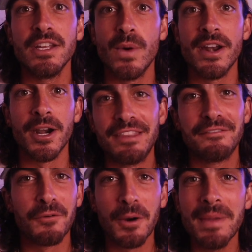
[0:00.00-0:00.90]
the winner. The
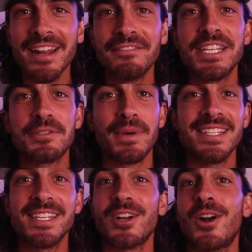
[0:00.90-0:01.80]
format of these
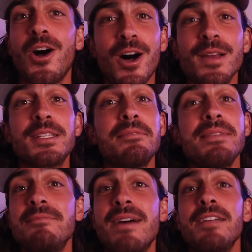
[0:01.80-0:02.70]
races are awesome
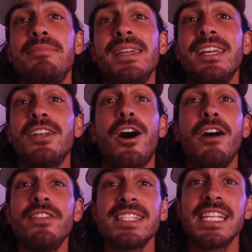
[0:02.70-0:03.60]
in my opinion.
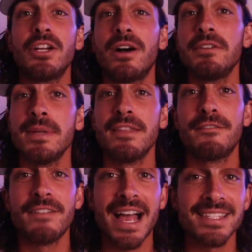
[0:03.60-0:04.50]
Obviously, you don't have to be the
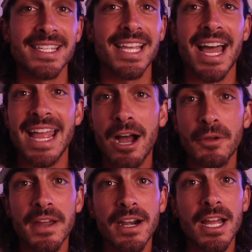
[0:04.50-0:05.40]
fastest guy
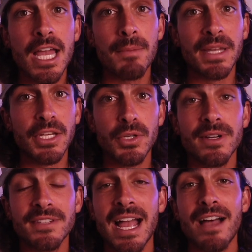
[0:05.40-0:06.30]
out there, but you do
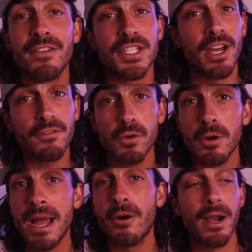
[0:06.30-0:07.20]
have to have a ton of
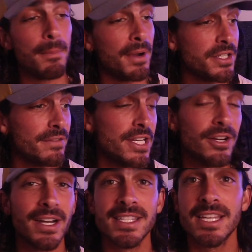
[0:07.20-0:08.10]
willpower, a bunch of
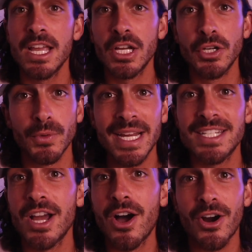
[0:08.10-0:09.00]
endurance,
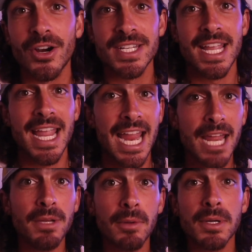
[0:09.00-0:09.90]
grit, heart,
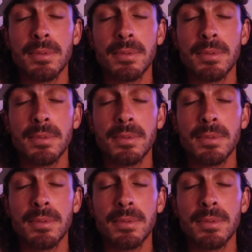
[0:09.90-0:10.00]
and be able to